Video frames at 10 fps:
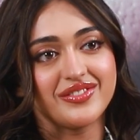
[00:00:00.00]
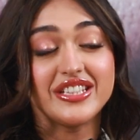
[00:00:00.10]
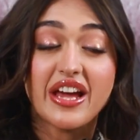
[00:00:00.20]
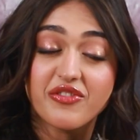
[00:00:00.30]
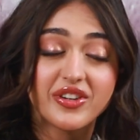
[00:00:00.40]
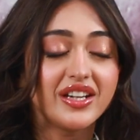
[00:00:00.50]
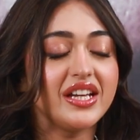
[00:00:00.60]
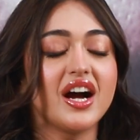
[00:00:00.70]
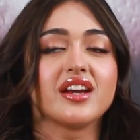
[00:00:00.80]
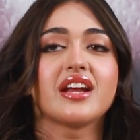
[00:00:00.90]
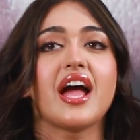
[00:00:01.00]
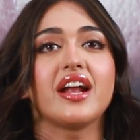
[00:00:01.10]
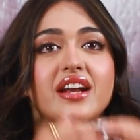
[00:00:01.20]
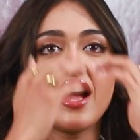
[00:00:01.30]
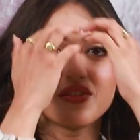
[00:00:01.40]
We definitely are.
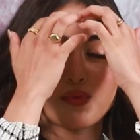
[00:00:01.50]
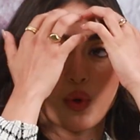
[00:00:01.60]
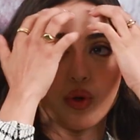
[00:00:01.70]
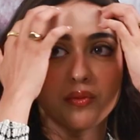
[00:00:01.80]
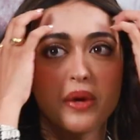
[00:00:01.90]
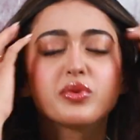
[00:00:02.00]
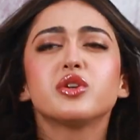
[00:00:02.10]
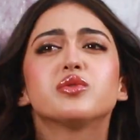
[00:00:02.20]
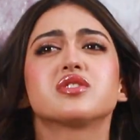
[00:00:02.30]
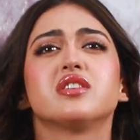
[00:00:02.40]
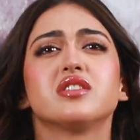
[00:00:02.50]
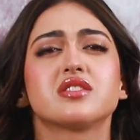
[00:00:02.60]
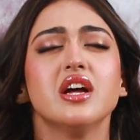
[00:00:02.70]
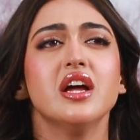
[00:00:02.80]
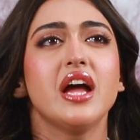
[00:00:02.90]
And I have spoken to my
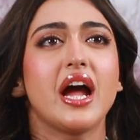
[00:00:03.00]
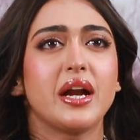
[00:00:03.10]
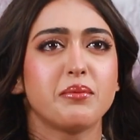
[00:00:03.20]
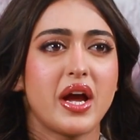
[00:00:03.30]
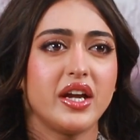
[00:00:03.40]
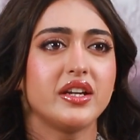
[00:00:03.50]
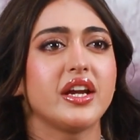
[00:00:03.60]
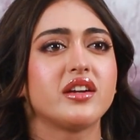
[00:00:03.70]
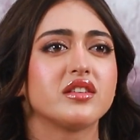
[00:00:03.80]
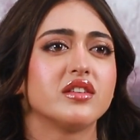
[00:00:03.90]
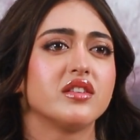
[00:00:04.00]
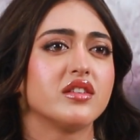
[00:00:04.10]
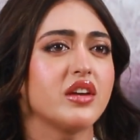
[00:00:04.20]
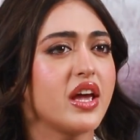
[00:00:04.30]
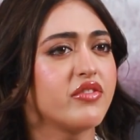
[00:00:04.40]
producers and my
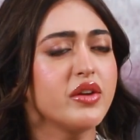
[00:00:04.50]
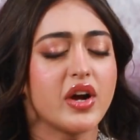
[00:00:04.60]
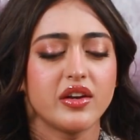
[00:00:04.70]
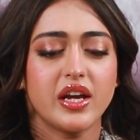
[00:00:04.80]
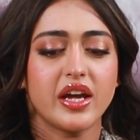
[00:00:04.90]
director, everyone.